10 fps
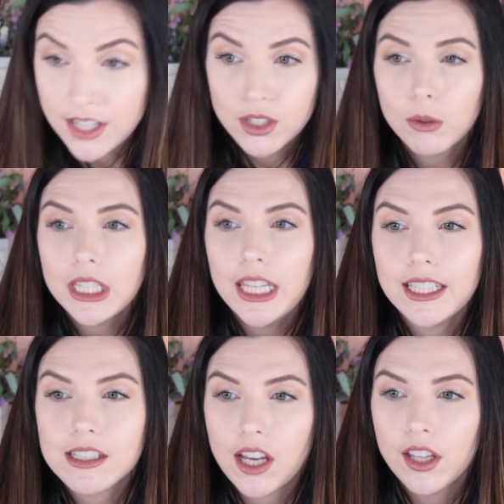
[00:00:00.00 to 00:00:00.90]
I do really
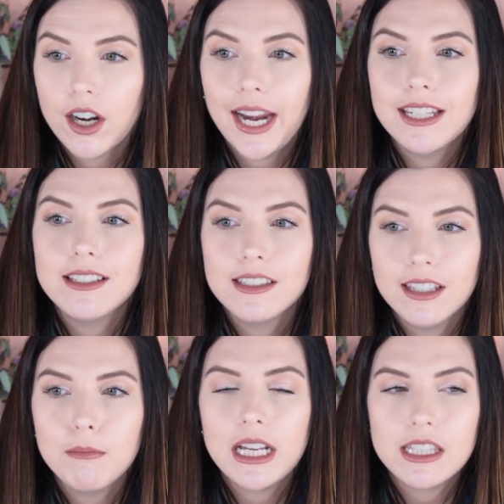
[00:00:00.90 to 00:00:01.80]
like this color. I could
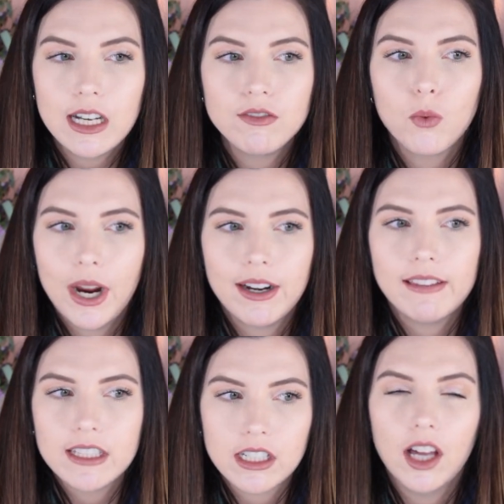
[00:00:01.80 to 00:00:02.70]
see myself
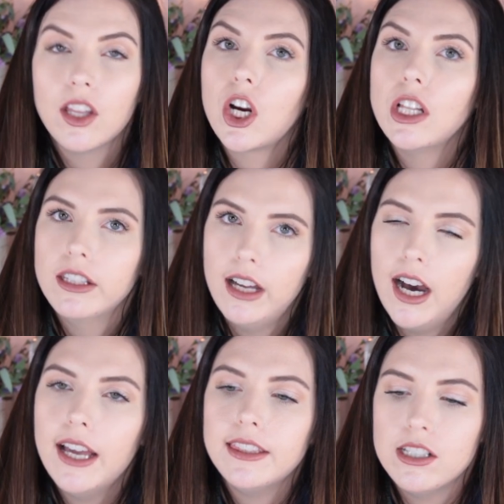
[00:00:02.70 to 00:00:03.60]
wearing this color a
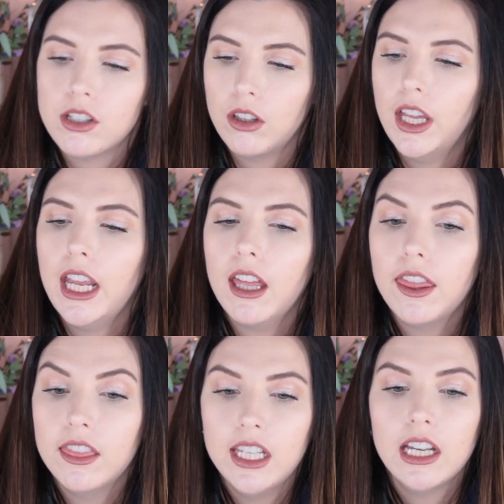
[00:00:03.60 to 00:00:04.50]
lot. These are like
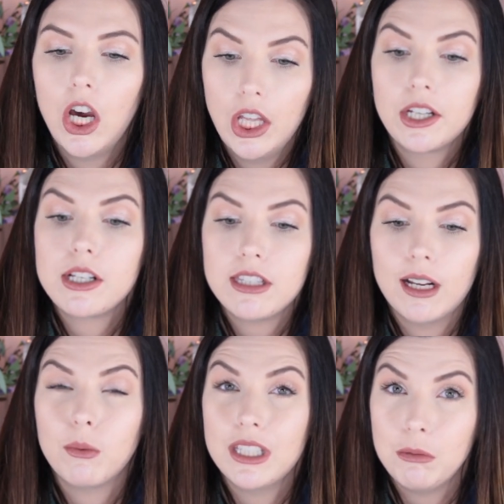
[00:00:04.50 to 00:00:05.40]
the colors that
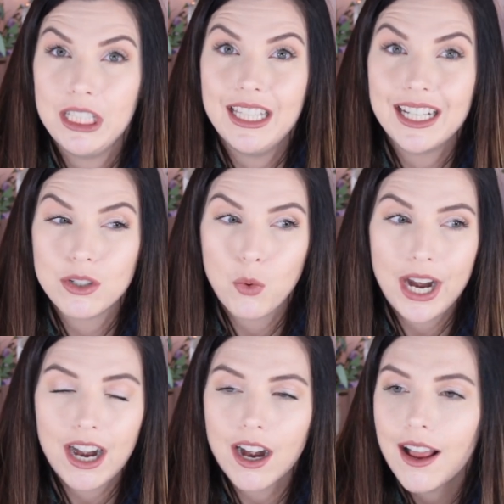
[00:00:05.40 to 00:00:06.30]
I really, really like to
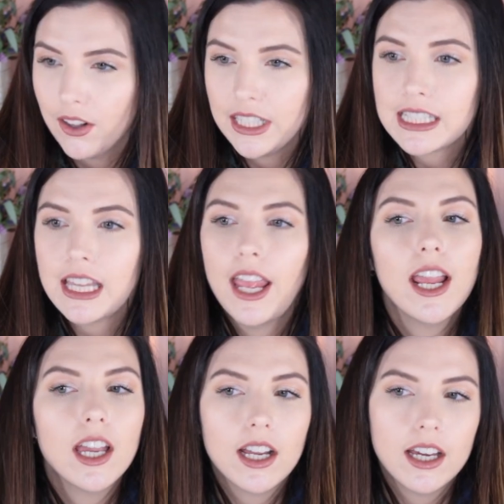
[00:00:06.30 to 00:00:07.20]
wear, are these
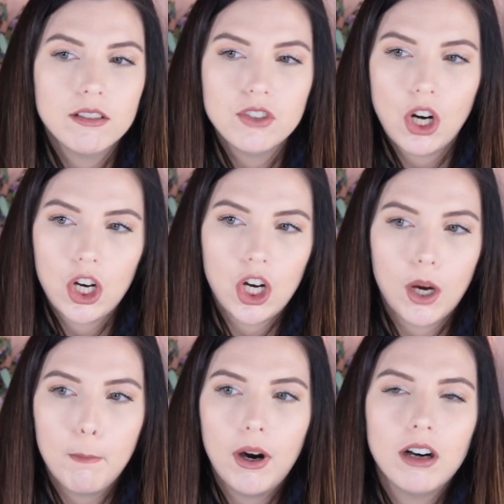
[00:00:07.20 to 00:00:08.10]
like kind of
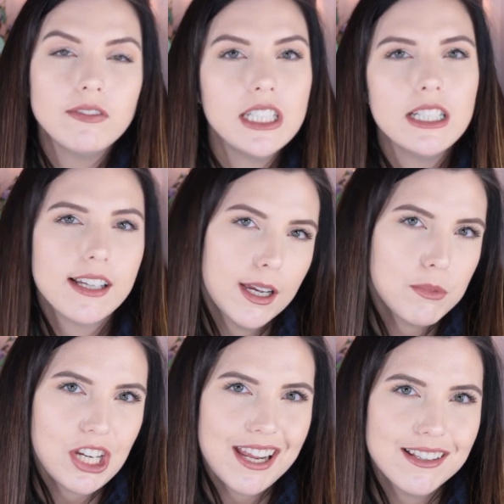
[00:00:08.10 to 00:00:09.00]
darker mauve-y
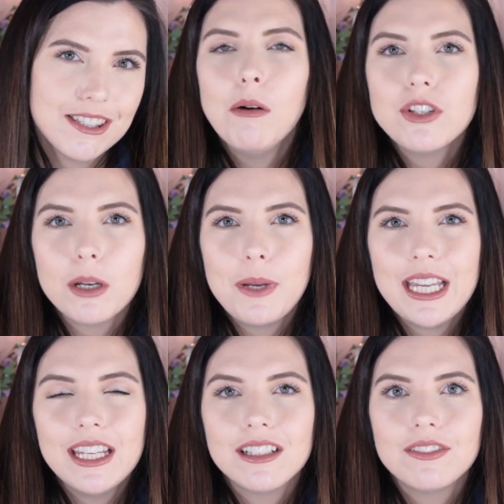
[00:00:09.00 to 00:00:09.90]
type shades. I will check
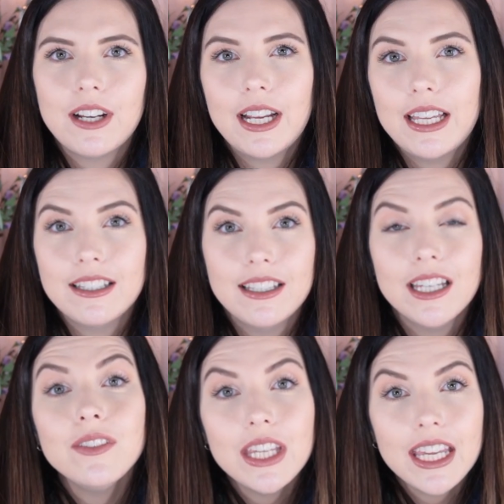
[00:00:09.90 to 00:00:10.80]
back in at the very end of the
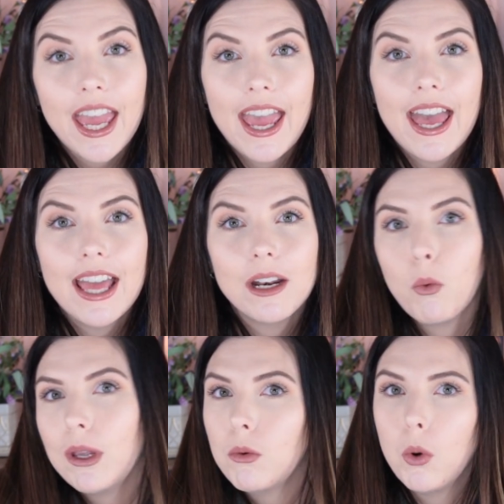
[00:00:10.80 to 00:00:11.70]
evening
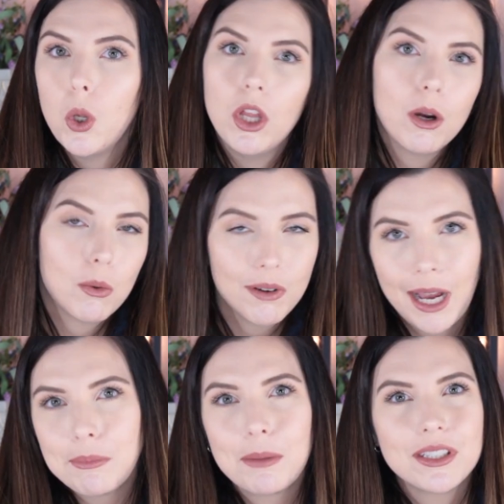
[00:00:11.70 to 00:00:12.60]
and we will
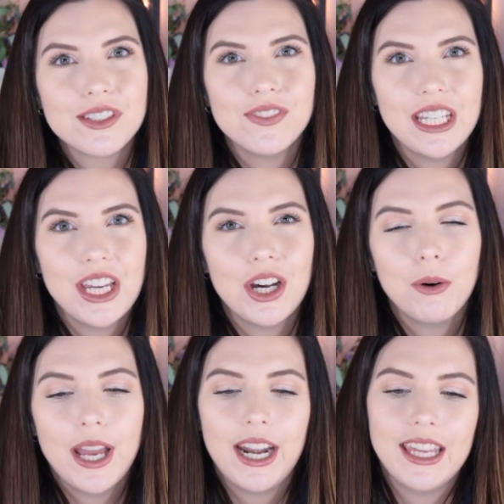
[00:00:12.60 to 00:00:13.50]
wrap up this
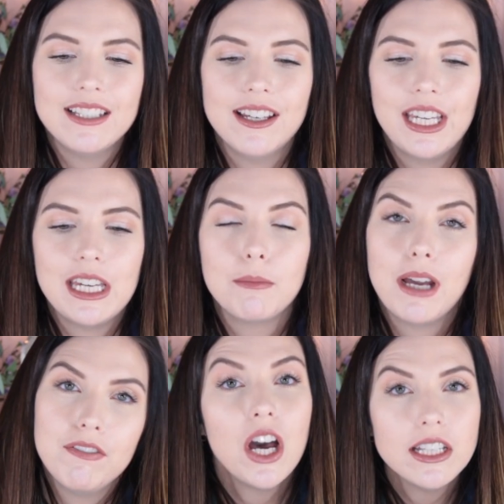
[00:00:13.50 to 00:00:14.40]
video and I can tell you
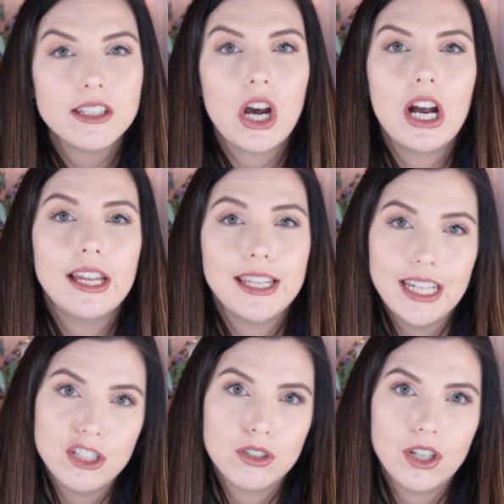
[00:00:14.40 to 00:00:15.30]
my thoughts on
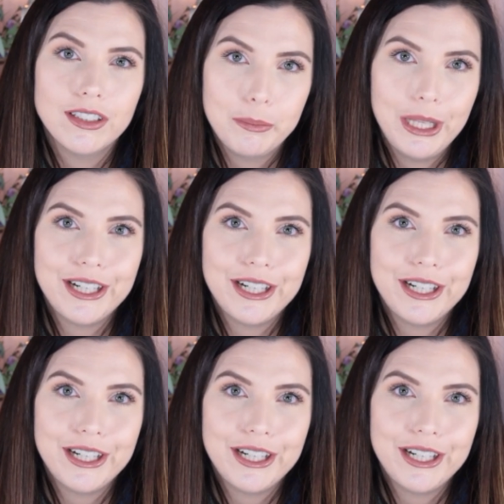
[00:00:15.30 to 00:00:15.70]
each lip